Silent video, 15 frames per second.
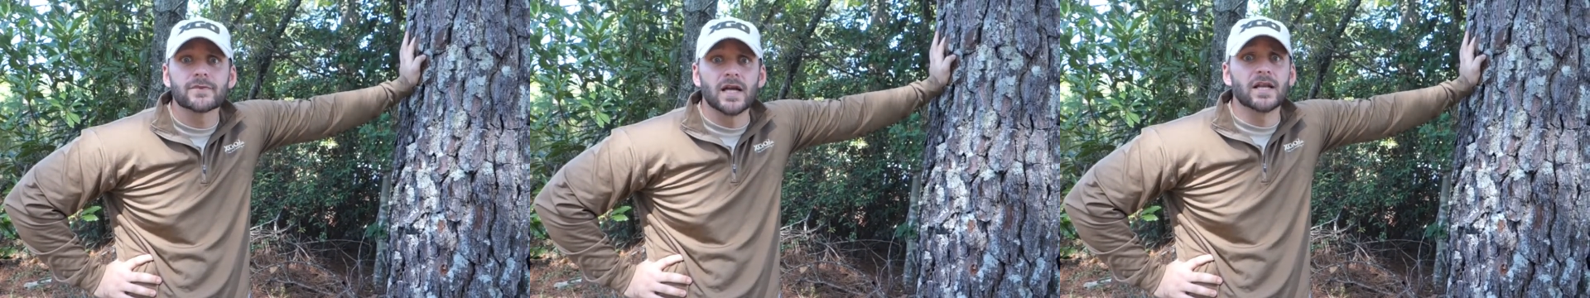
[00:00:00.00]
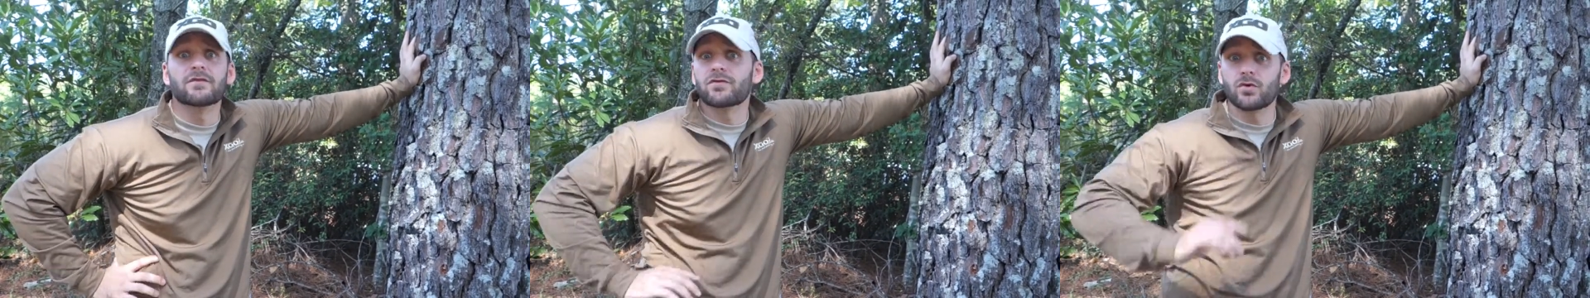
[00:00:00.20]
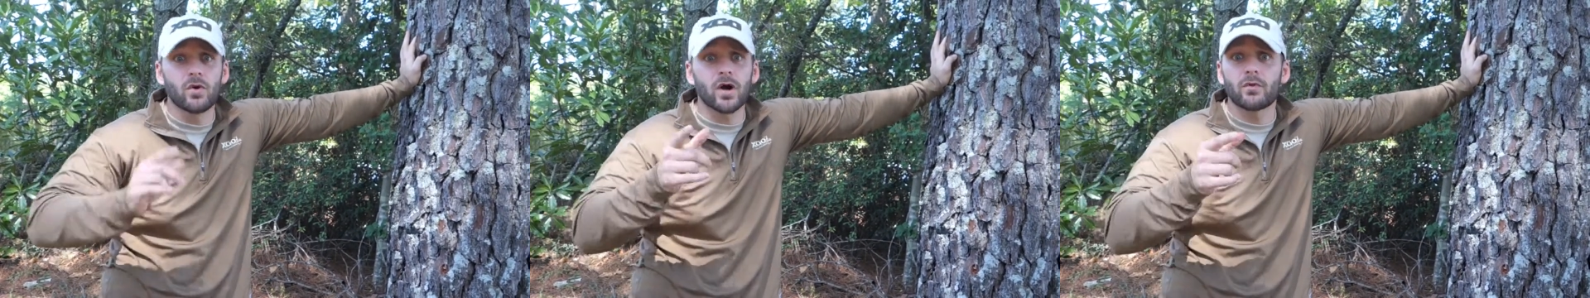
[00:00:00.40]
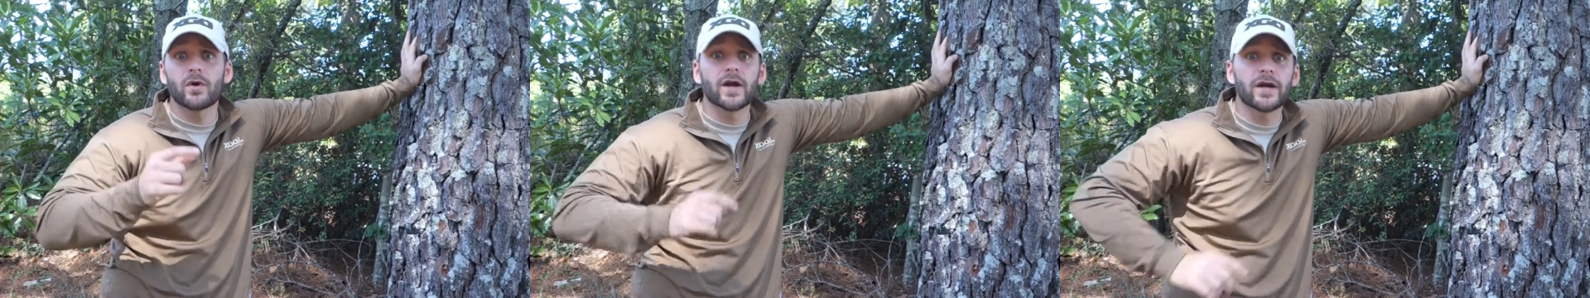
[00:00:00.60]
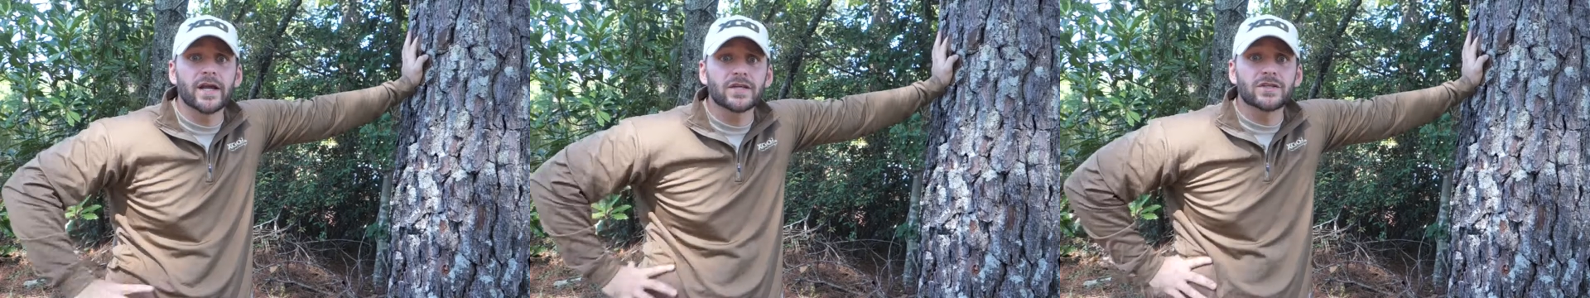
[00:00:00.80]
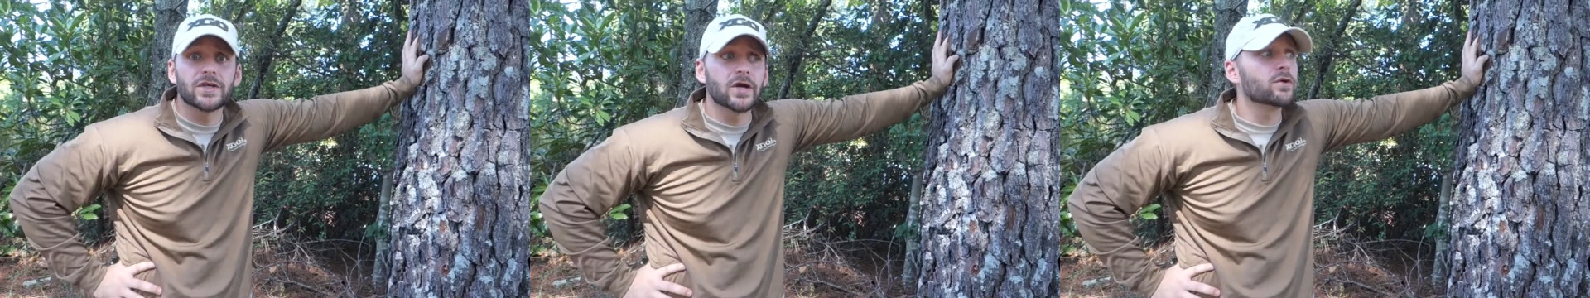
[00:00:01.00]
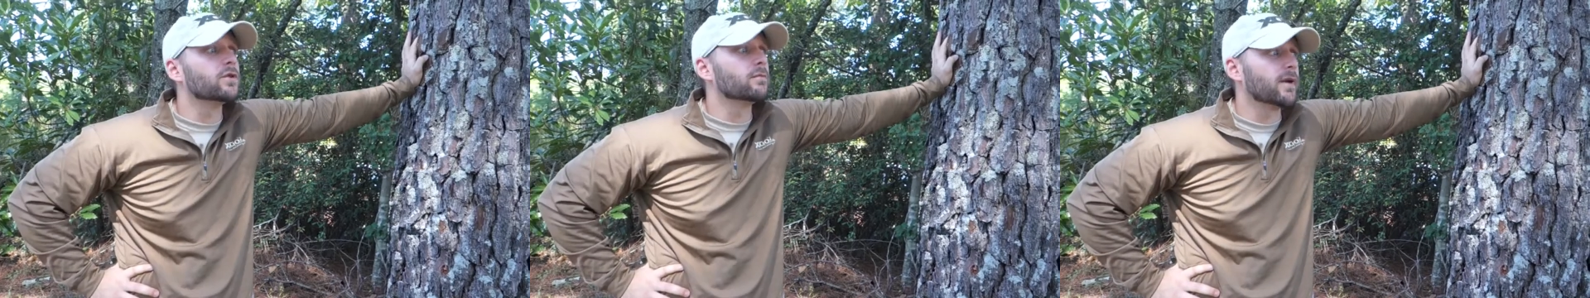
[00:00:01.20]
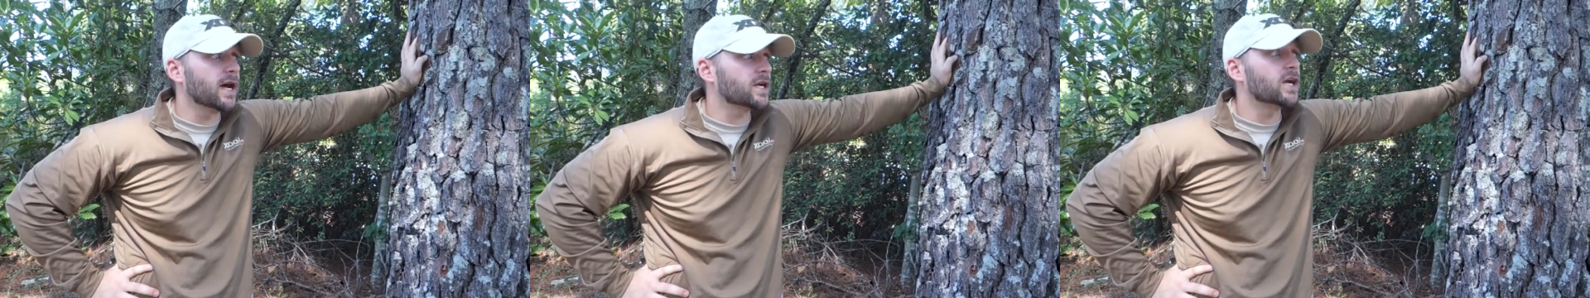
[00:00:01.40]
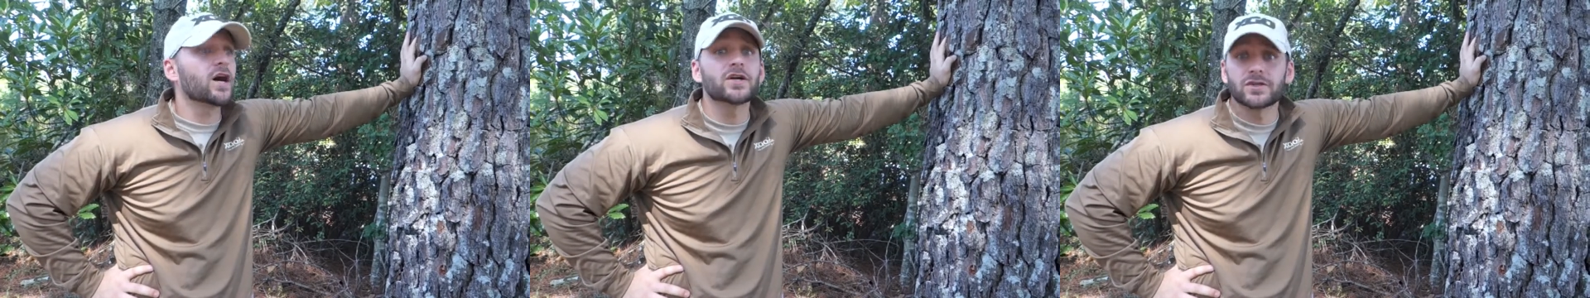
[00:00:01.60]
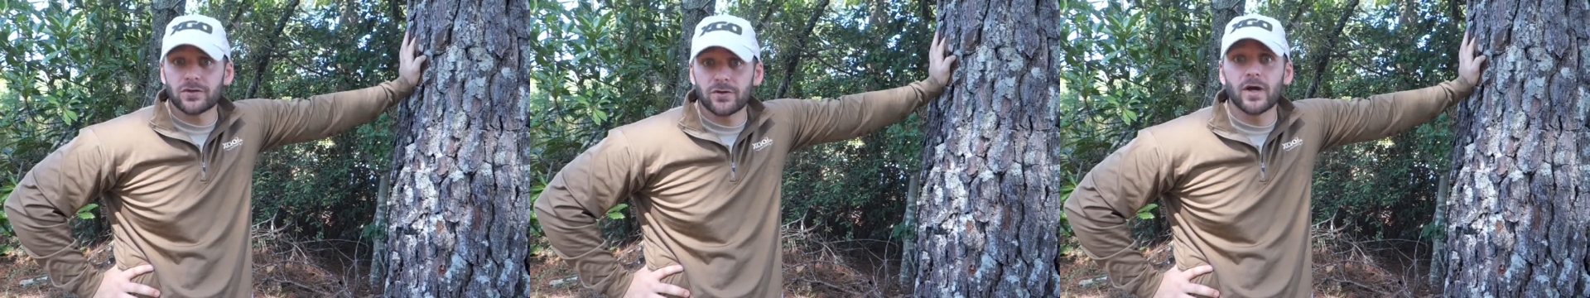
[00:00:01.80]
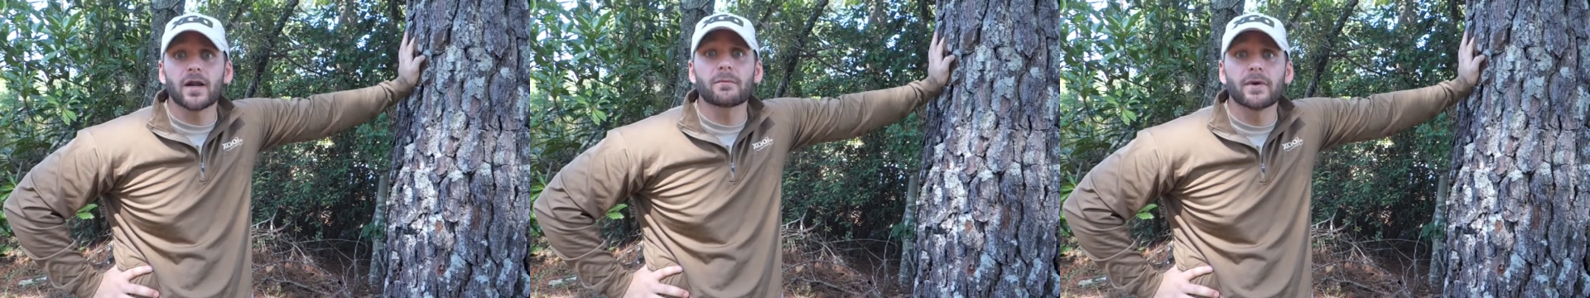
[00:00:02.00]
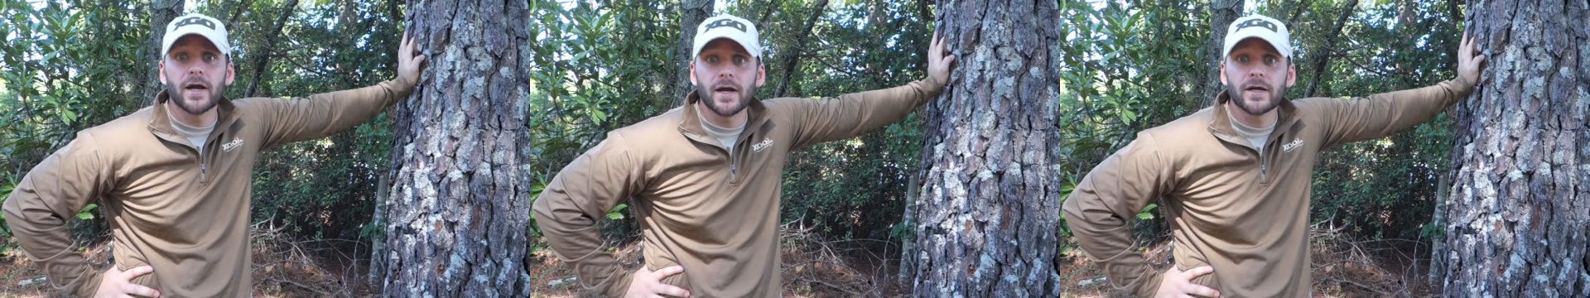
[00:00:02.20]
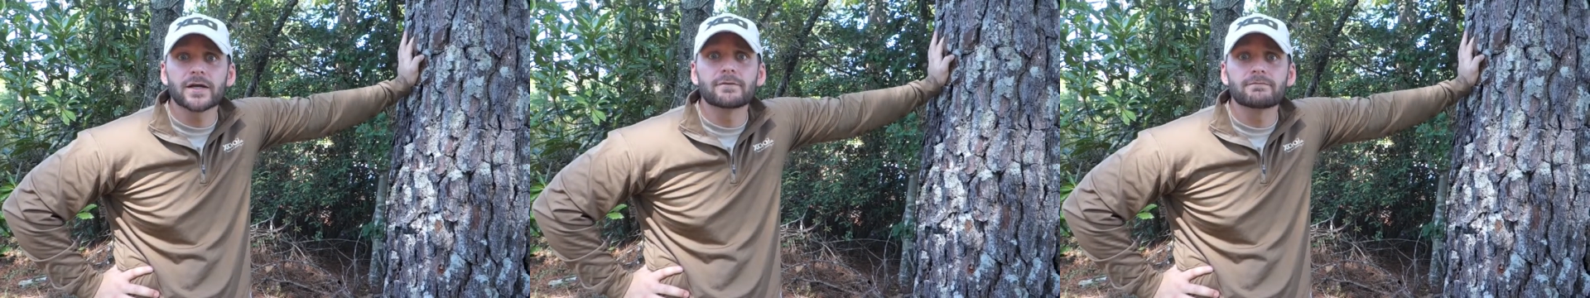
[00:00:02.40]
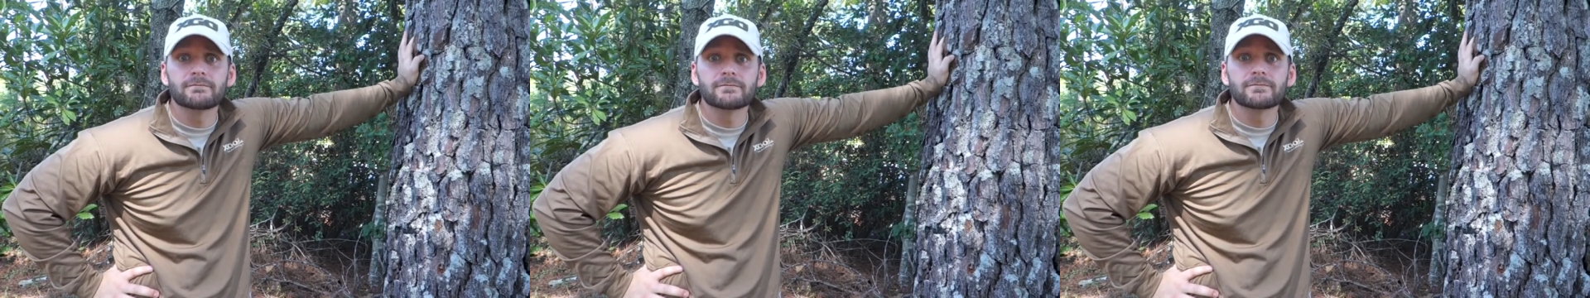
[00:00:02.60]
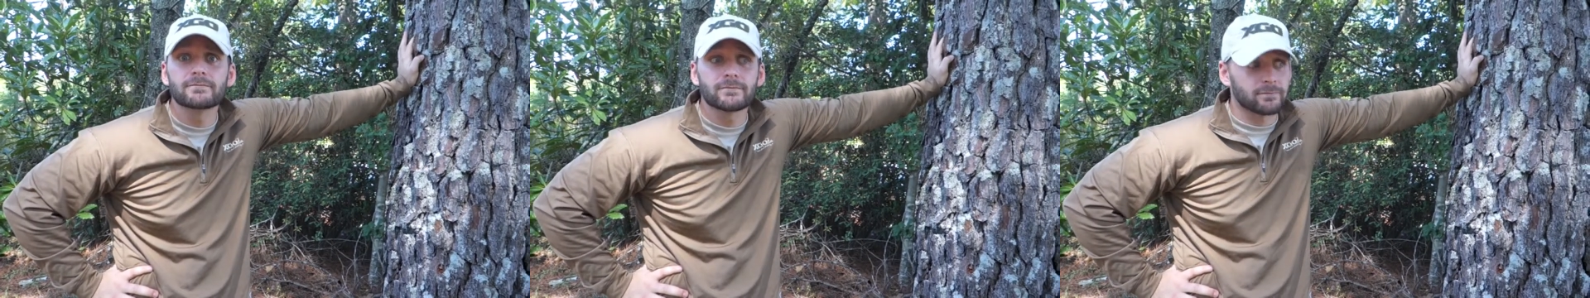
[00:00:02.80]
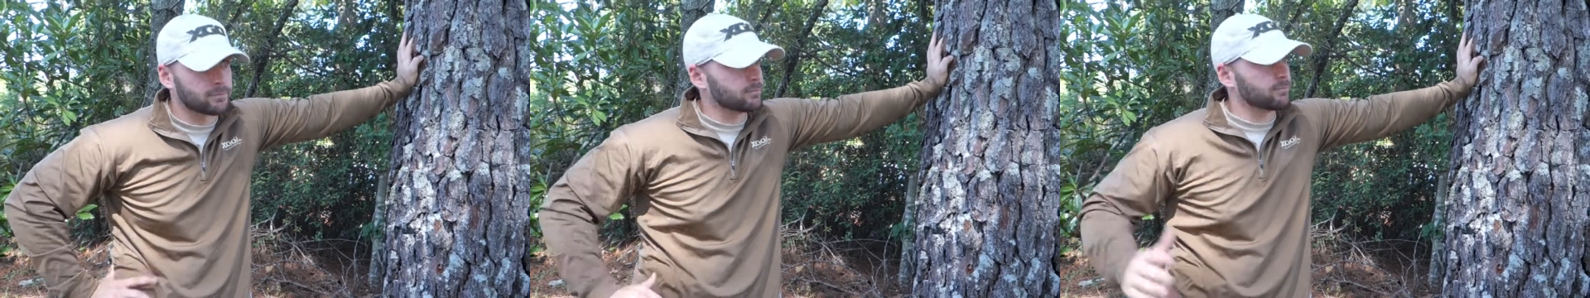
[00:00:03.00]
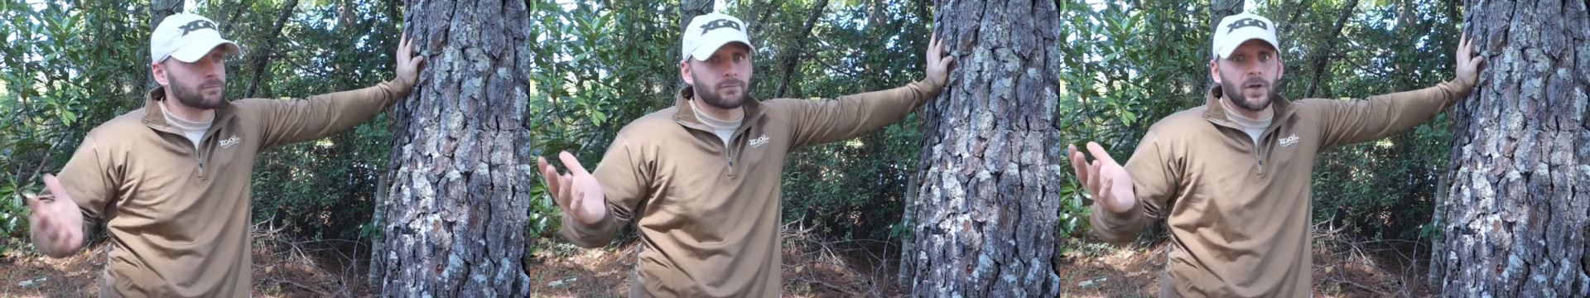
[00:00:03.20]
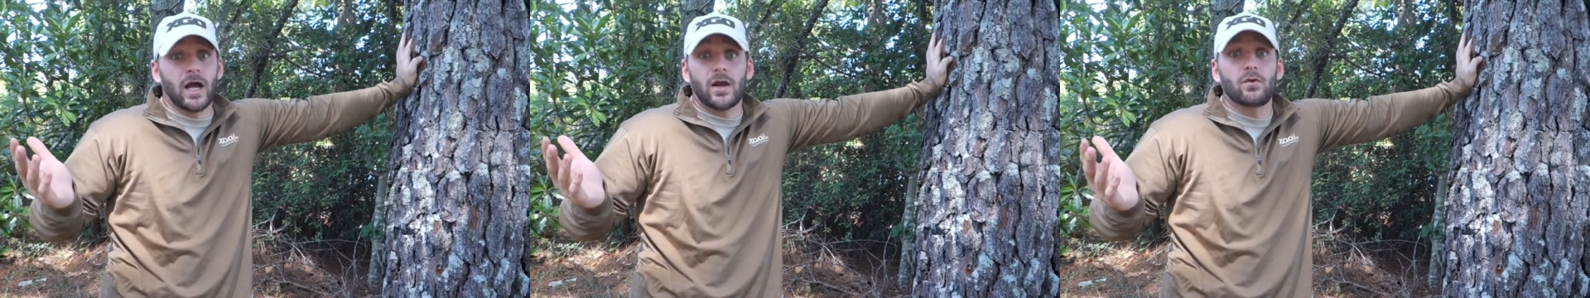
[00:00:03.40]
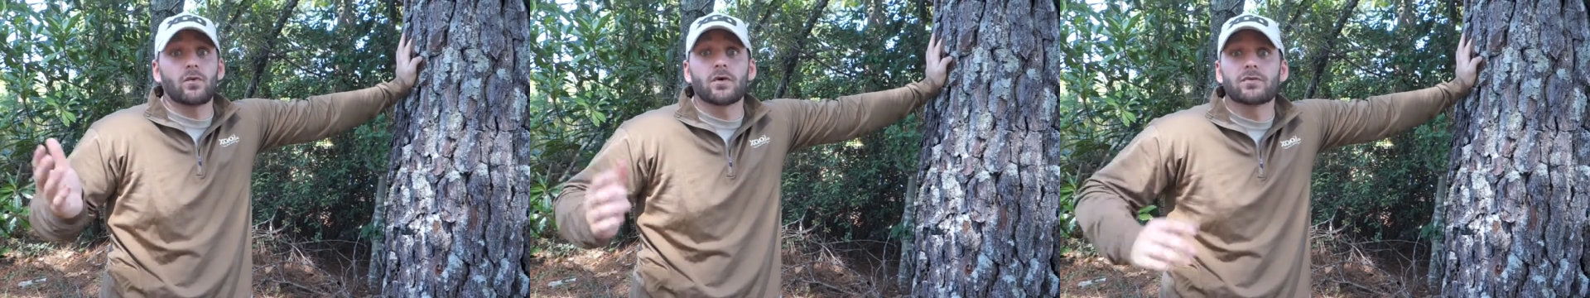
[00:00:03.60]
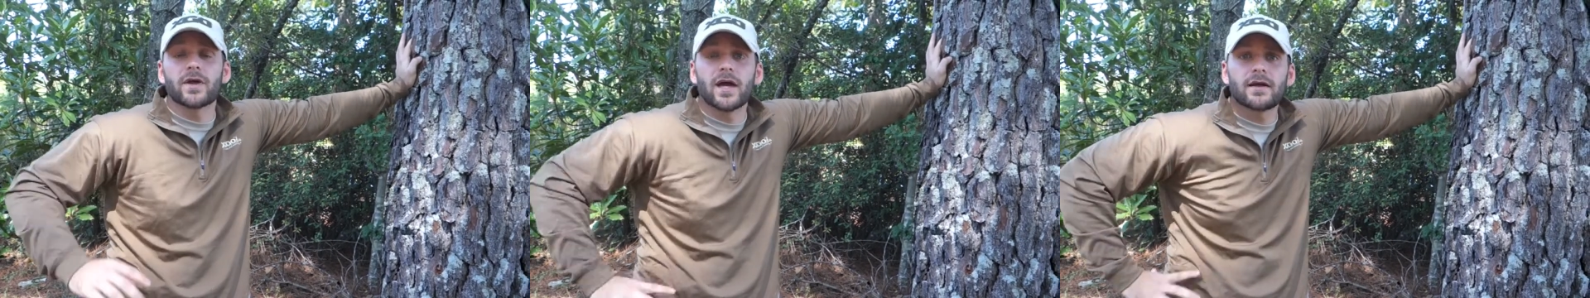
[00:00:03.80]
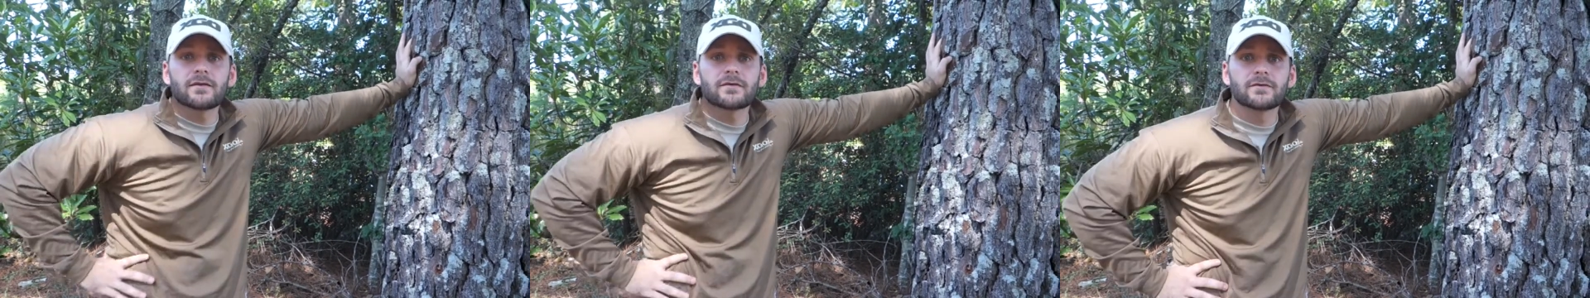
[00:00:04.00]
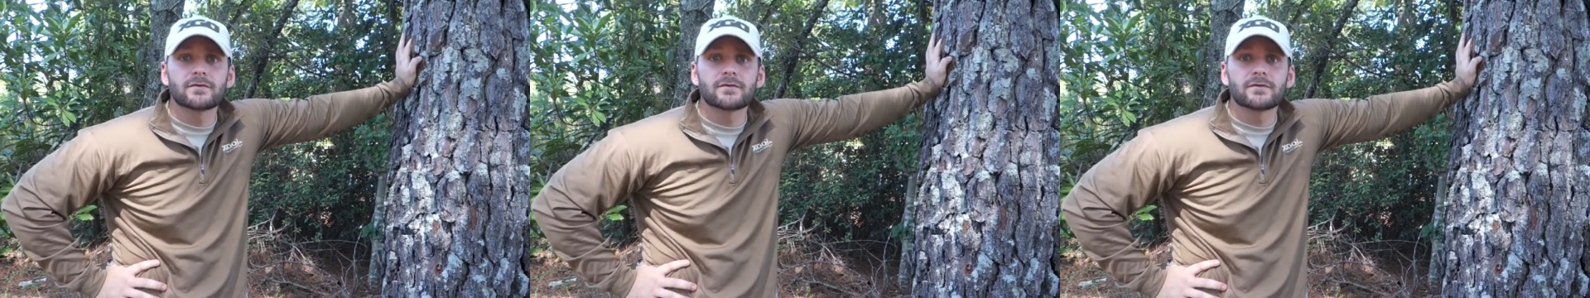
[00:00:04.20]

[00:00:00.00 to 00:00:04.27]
And if you aren't wearing XGO, then by gosh, you're not American. I don't want that.